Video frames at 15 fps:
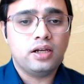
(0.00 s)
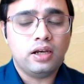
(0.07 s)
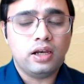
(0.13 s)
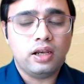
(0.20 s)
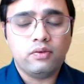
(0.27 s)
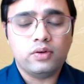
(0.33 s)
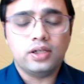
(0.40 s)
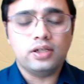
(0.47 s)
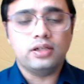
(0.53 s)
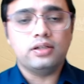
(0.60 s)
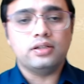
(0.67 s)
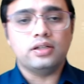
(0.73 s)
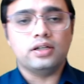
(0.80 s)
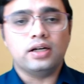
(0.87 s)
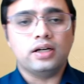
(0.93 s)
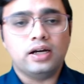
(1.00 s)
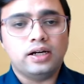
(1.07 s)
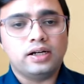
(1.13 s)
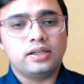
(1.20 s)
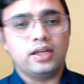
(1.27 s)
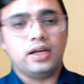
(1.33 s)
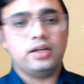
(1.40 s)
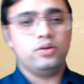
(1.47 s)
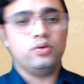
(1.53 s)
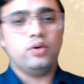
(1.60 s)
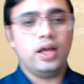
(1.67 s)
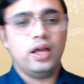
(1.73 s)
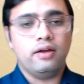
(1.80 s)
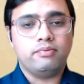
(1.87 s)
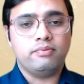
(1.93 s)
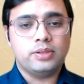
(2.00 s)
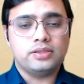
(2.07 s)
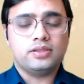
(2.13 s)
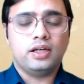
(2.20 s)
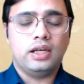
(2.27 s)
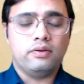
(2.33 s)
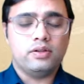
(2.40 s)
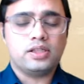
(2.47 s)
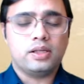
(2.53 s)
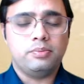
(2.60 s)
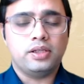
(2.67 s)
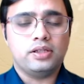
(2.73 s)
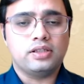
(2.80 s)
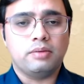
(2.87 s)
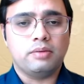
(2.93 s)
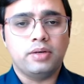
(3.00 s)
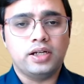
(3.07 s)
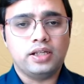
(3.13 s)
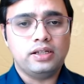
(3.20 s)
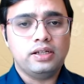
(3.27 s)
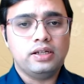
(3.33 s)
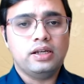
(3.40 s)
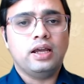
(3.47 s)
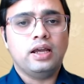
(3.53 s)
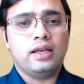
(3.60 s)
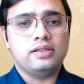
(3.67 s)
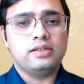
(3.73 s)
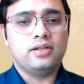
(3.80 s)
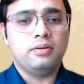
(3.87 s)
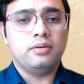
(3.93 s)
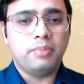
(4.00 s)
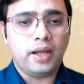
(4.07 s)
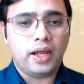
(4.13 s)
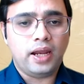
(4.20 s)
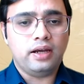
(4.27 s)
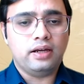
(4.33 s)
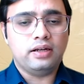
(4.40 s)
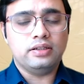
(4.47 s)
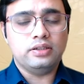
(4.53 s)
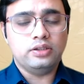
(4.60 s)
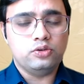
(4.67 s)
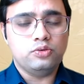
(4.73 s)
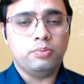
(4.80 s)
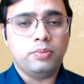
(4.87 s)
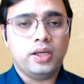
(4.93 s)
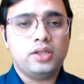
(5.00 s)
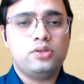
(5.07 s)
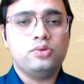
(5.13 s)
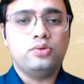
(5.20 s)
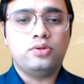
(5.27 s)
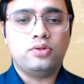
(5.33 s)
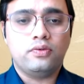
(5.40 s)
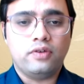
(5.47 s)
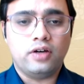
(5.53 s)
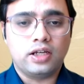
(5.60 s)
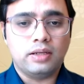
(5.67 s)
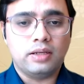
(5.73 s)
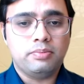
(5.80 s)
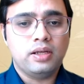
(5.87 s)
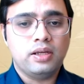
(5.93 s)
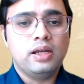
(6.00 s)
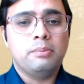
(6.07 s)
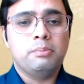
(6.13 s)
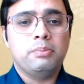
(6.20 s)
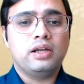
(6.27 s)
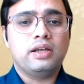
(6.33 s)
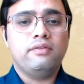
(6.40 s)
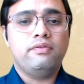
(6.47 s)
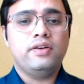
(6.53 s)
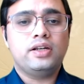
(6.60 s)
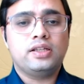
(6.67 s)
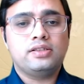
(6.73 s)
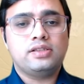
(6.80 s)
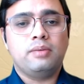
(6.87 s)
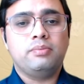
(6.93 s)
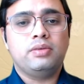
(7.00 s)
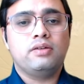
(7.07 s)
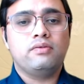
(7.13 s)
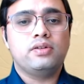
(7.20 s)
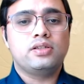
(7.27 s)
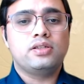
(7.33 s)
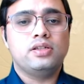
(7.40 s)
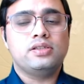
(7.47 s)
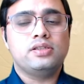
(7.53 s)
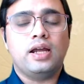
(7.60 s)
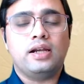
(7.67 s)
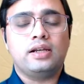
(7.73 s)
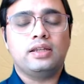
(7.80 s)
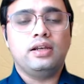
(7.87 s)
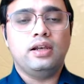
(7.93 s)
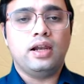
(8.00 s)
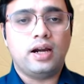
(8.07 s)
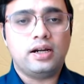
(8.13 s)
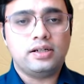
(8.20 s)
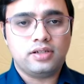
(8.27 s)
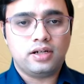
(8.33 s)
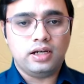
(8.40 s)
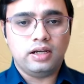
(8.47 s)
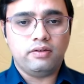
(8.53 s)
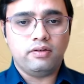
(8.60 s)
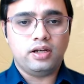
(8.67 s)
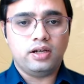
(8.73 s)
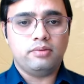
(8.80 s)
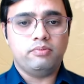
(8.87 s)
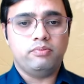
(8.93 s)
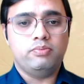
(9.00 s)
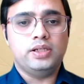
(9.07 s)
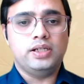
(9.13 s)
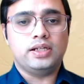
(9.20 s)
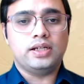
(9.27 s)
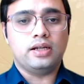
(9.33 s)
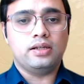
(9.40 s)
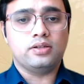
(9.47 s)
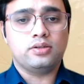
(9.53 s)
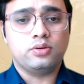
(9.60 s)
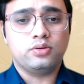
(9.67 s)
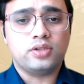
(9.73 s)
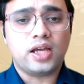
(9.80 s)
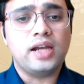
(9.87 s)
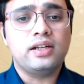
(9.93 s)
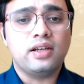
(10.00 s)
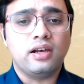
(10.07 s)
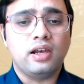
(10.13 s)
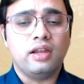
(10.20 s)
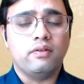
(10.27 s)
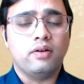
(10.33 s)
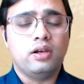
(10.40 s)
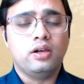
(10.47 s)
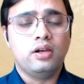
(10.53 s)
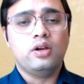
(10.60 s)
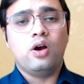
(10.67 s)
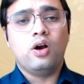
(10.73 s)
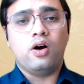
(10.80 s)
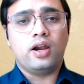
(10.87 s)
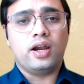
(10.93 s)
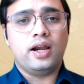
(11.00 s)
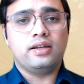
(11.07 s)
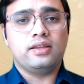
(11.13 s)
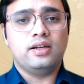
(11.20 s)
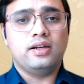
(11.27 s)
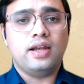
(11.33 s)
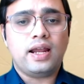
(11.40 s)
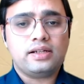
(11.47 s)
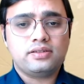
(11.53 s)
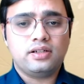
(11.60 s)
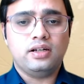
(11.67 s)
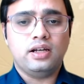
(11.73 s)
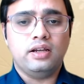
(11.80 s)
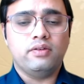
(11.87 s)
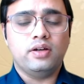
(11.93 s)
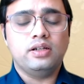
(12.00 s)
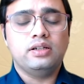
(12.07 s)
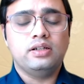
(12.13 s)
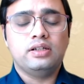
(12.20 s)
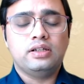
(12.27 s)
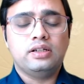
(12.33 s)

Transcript: level uh, hurt that you have, personal level something somebody has done bad, you may choose to forgive. But if it is something which is at the larger level, eh, be it at the societal level or at the national level,